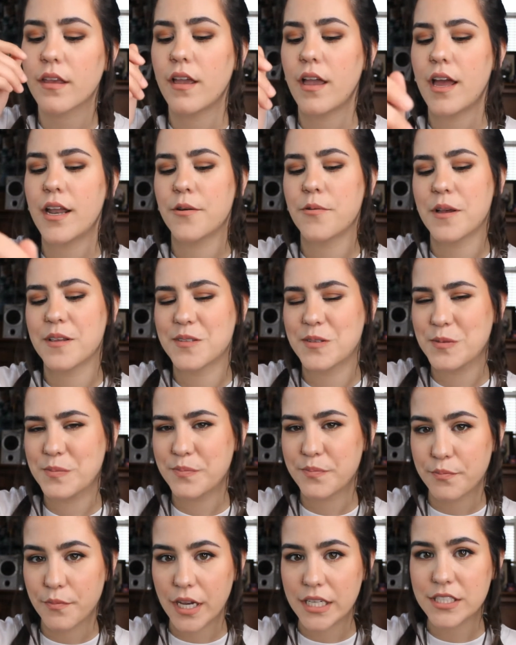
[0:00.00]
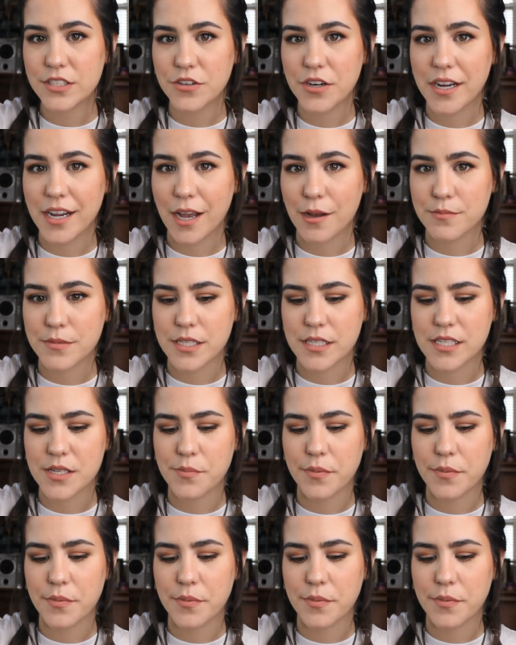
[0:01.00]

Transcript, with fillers: Anyways, my story comes into